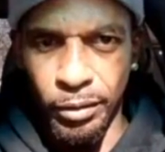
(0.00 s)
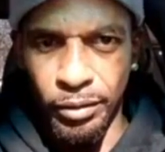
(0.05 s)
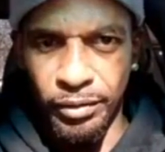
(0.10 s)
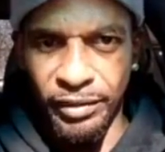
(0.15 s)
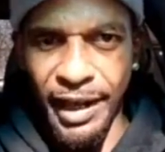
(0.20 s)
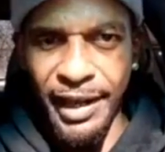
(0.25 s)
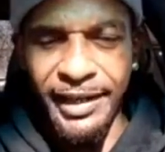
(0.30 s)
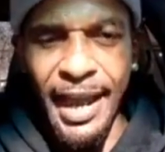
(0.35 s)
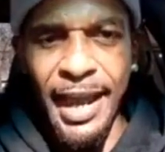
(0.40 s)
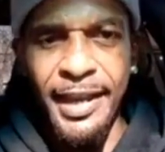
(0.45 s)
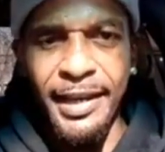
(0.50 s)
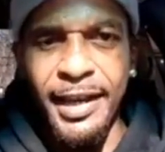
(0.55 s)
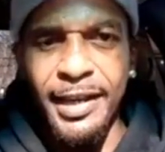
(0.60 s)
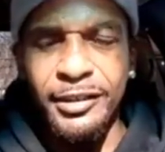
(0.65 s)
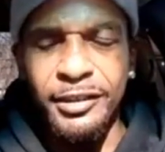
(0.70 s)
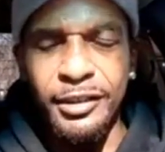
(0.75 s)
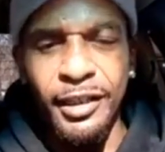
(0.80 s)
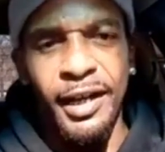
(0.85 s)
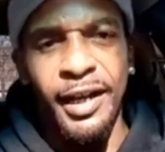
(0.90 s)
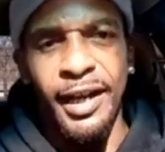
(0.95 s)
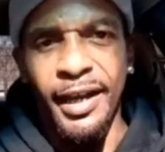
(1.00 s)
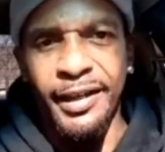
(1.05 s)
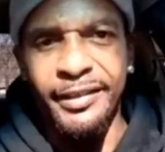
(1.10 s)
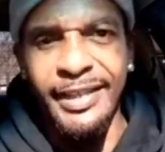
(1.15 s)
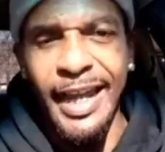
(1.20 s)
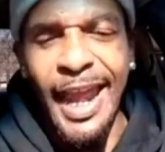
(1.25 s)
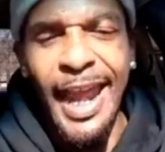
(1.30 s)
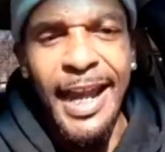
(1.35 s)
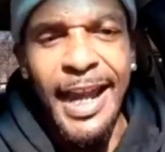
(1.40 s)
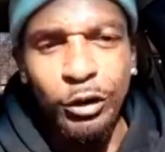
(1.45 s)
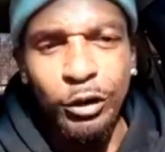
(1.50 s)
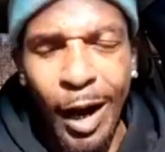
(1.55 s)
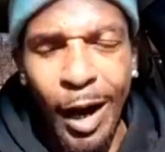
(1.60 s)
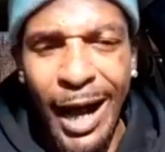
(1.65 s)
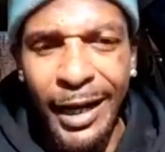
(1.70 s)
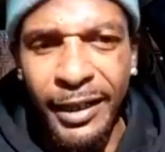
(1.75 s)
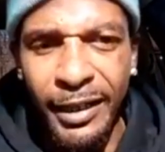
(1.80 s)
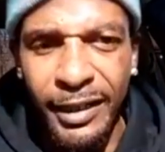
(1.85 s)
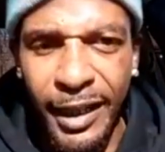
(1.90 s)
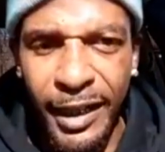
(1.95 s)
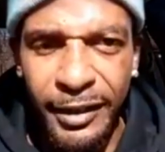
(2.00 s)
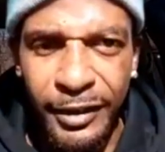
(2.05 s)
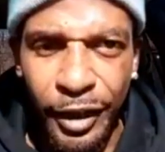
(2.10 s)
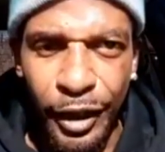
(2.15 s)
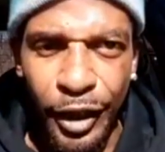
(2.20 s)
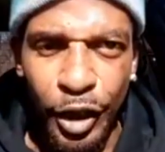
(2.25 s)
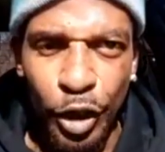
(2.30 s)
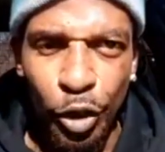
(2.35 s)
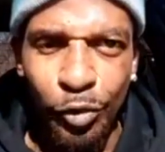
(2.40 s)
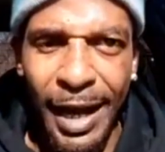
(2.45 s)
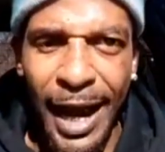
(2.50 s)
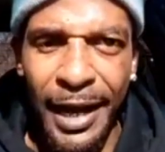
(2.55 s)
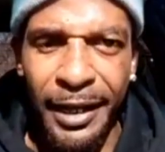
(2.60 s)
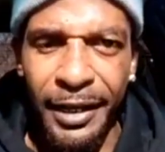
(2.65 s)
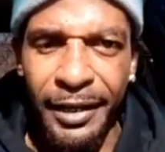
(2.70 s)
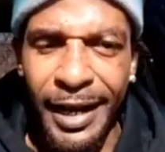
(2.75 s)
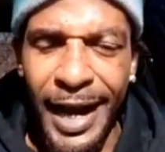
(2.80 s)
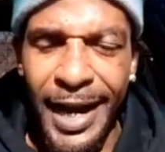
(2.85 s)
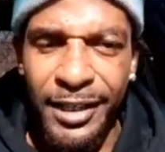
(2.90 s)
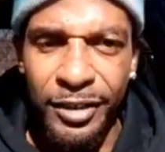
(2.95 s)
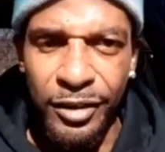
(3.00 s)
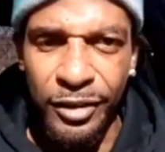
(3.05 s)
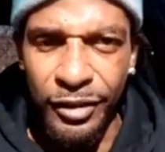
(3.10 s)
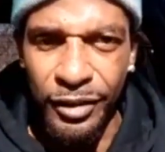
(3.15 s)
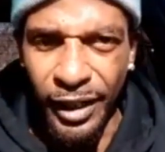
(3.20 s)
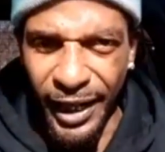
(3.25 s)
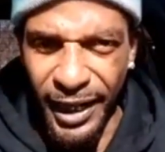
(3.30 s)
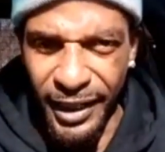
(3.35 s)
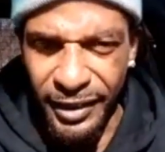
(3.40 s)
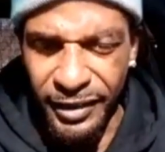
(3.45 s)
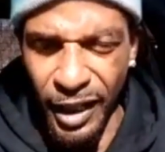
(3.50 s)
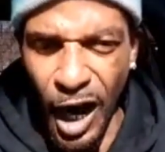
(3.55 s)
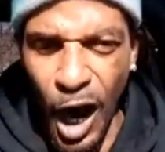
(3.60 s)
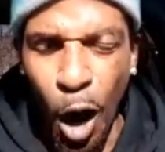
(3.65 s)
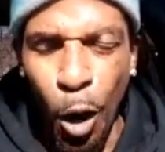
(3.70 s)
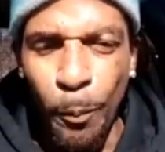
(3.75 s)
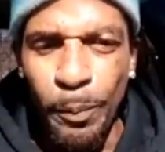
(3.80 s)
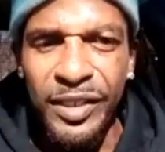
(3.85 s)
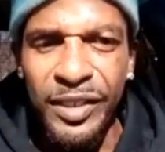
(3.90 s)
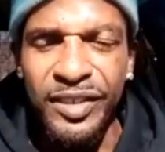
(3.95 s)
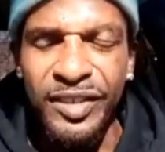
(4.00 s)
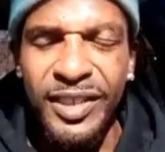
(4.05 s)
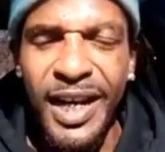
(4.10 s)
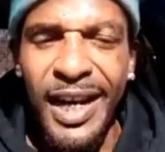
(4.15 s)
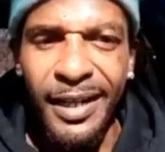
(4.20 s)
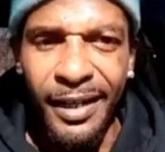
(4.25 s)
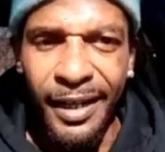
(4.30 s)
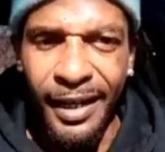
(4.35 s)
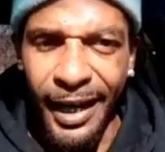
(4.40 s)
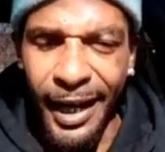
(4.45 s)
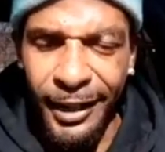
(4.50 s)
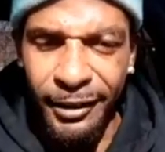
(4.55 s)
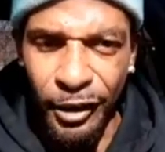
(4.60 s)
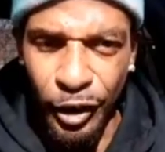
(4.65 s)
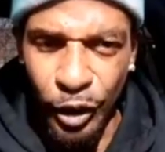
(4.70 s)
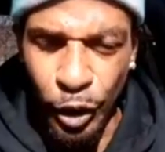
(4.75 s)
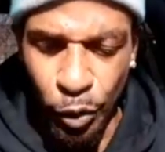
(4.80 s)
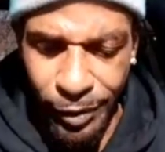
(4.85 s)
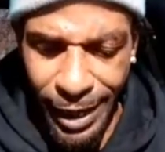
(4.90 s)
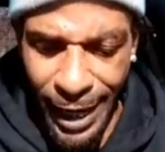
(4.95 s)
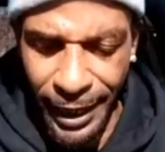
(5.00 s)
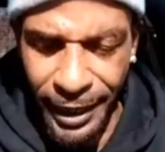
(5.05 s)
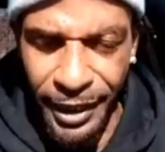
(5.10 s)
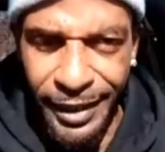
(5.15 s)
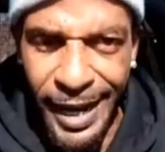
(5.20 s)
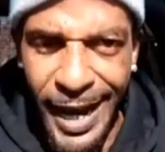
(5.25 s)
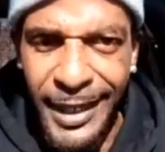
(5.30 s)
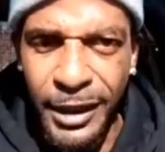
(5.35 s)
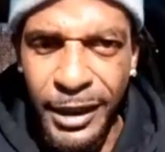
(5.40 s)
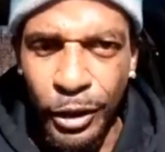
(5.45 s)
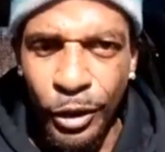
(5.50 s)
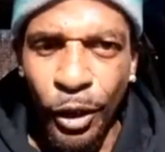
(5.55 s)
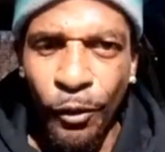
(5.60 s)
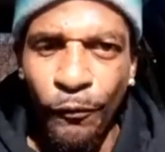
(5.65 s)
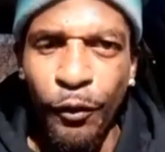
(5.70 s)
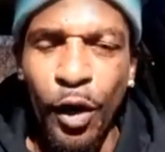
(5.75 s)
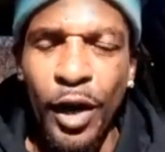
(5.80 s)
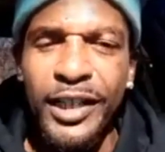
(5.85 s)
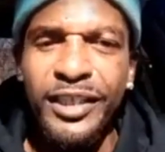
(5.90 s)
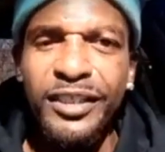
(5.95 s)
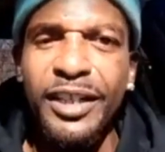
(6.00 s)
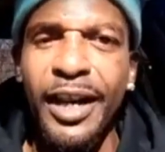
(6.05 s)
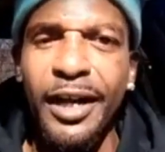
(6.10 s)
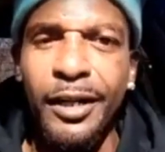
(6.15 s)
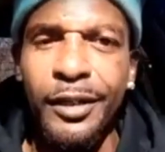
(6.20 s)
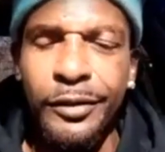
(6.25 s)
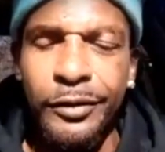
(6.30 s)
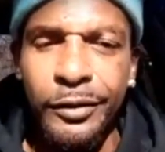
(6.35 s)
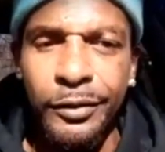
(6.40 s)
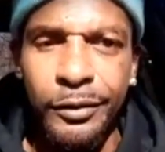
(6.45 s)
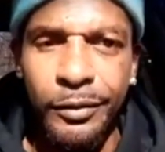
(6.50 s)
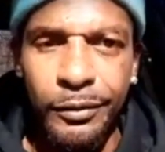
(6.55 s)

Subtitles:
They ain't tried to get to the United Nations. It's an open seat at the United Nations for us niggas.